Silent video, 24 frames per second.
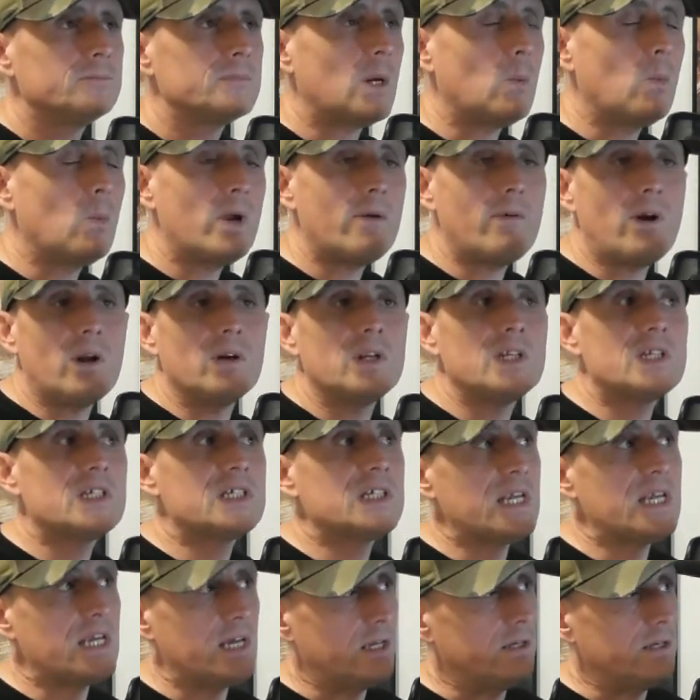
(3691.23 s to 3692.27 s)
And we're only
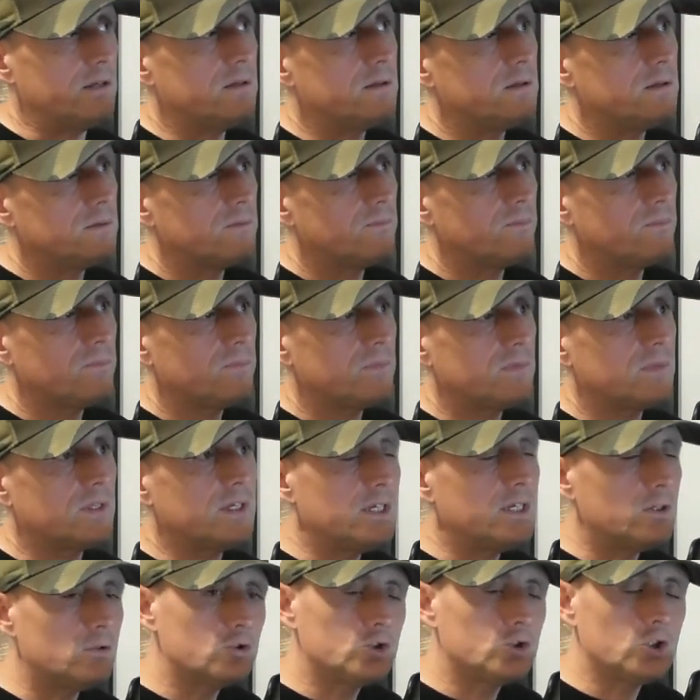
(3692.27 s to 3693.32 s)
seeing the
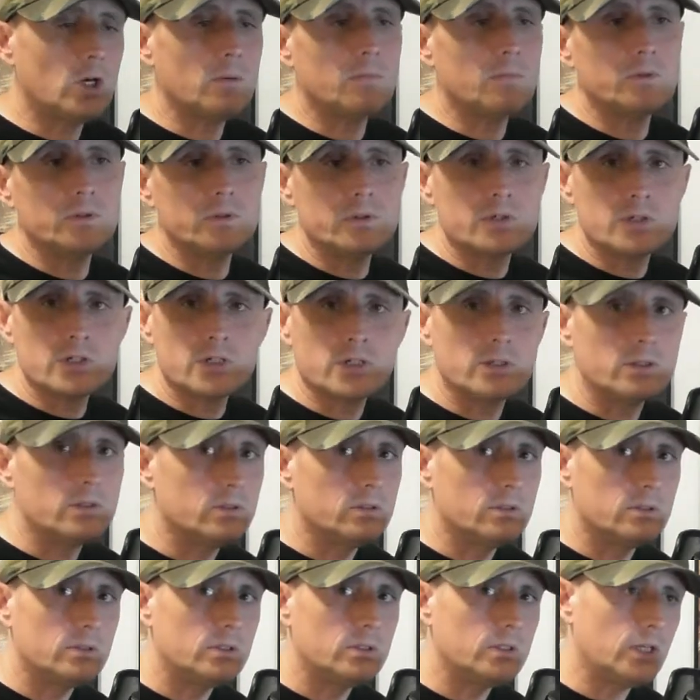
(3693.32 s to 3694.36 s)
Neil Druckmanns
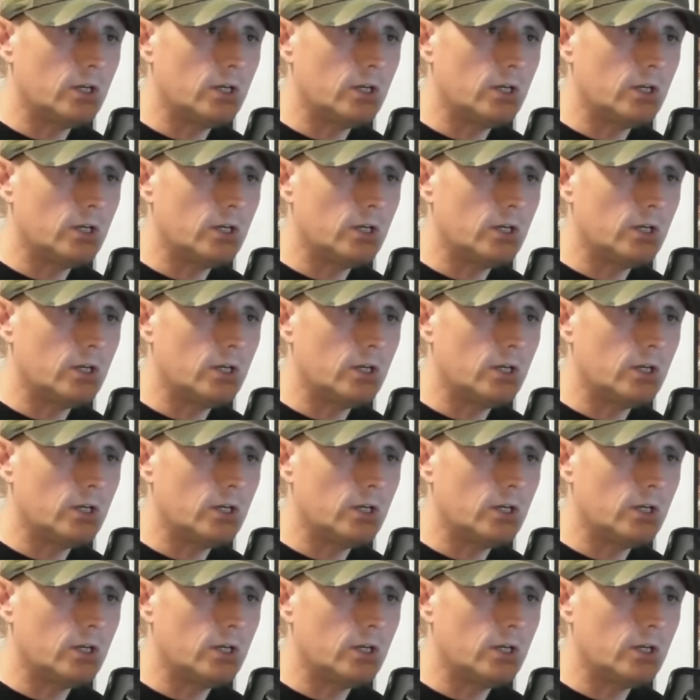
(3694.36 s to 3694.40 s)
and